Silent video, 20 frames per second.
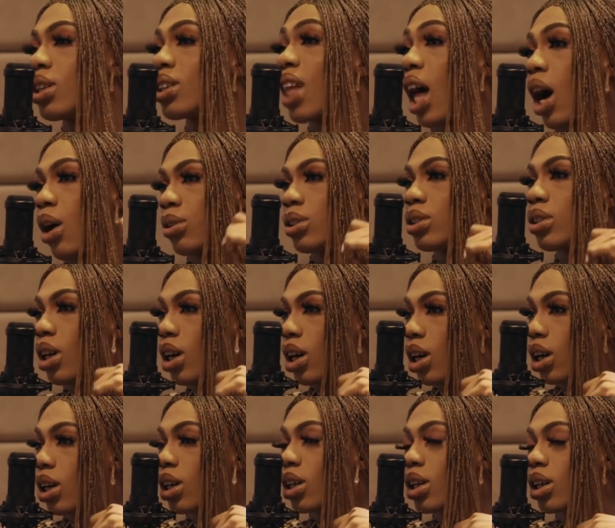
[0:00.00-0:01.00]
touts
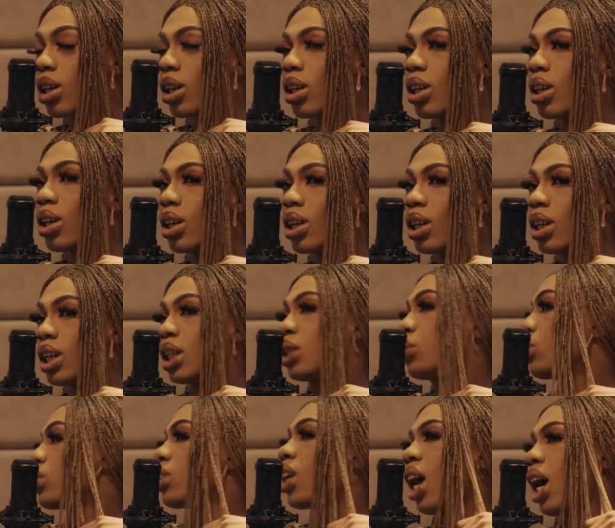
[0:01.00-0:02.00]
are, it
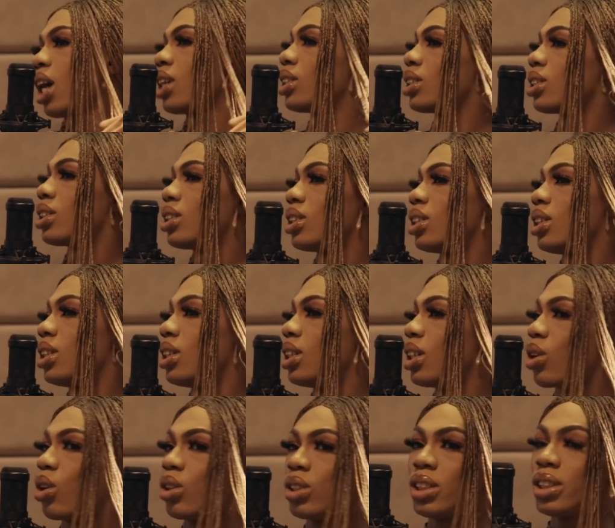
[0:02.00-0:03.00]
was hard.
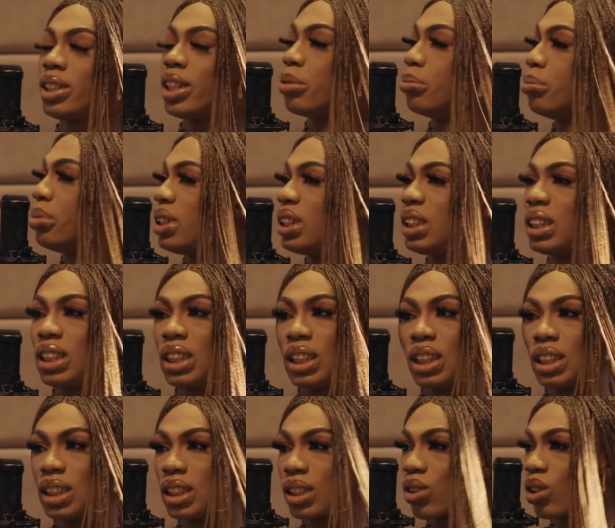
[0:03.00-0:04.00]
Consistent
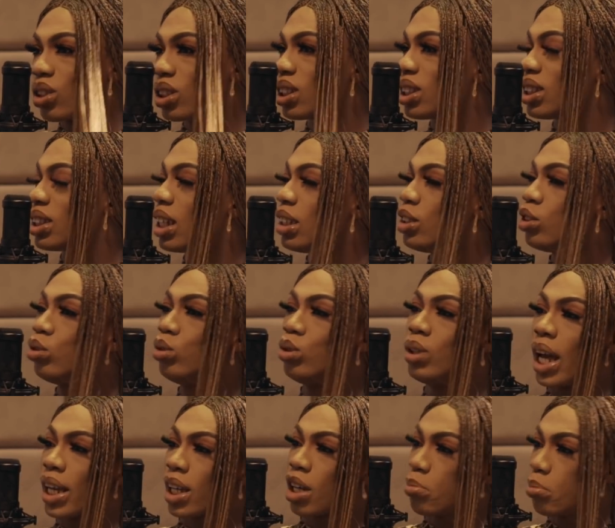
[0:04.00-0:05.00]
beating, consistent do
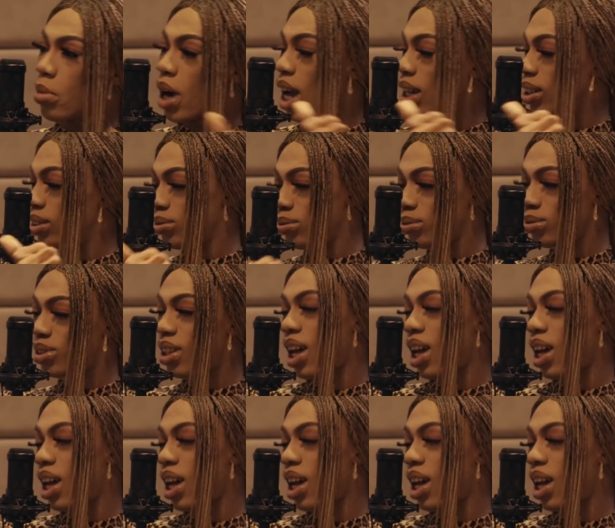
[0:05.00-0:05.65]
like a man.